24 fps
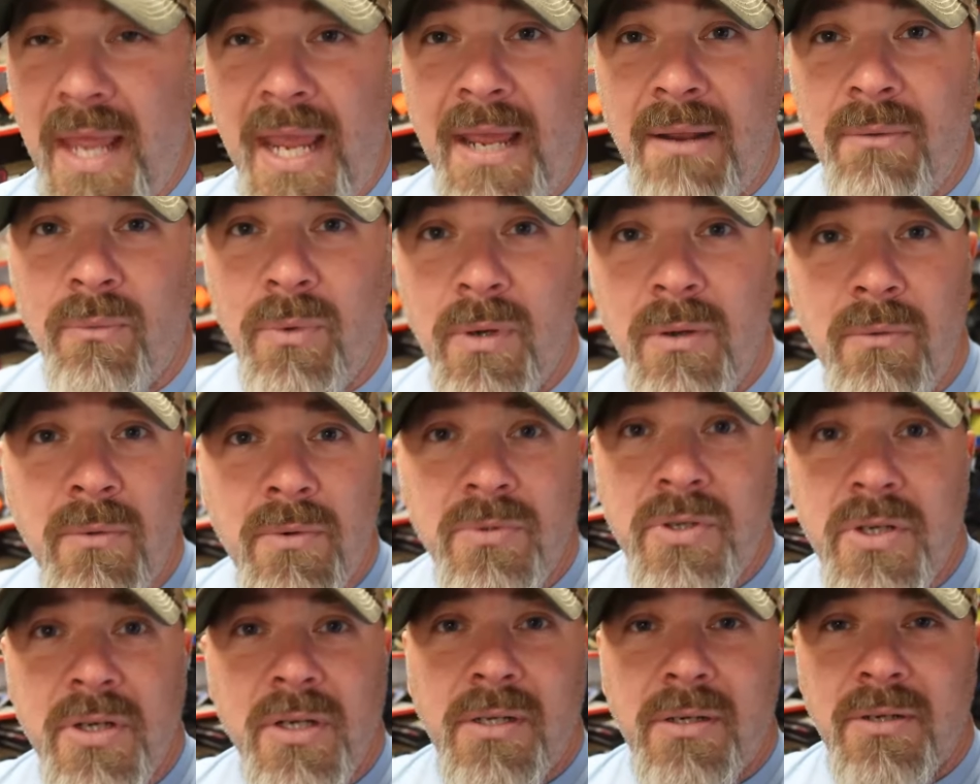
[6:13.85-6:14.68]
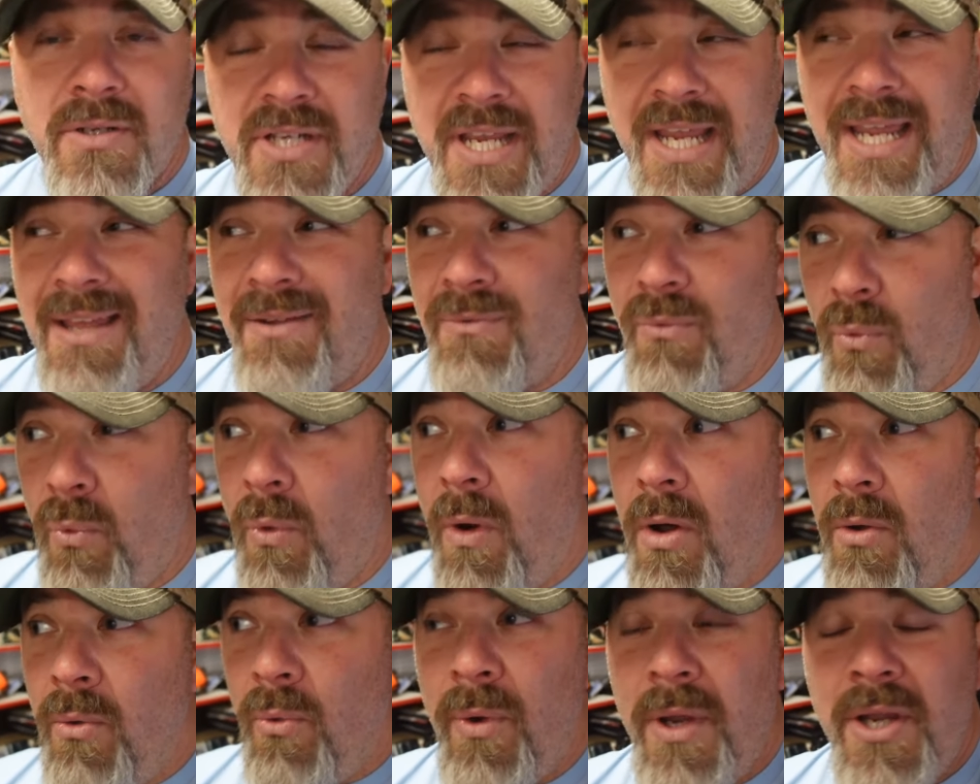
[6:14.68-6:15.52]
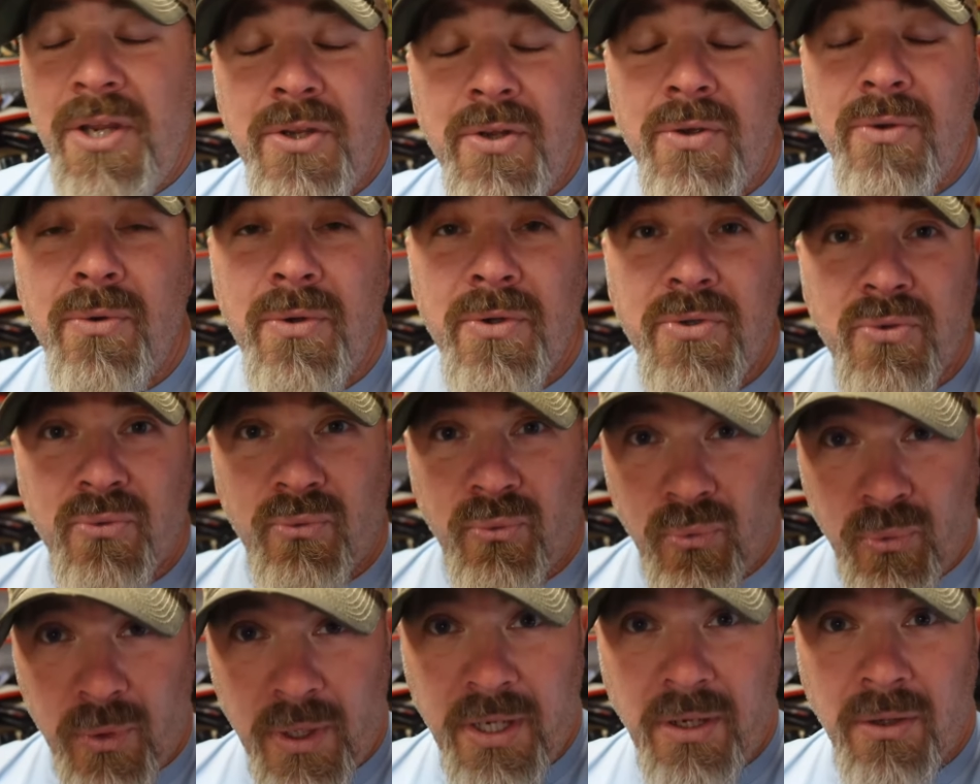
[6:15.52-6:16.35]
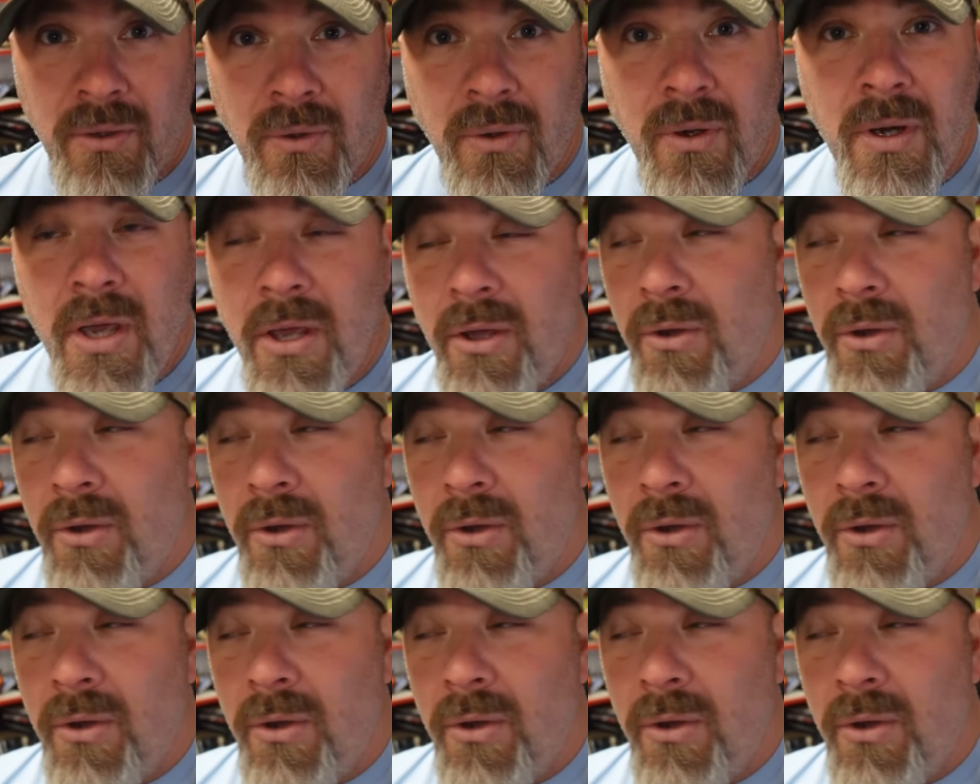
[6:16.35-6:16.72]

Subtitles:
And we want you to understand what we do is real.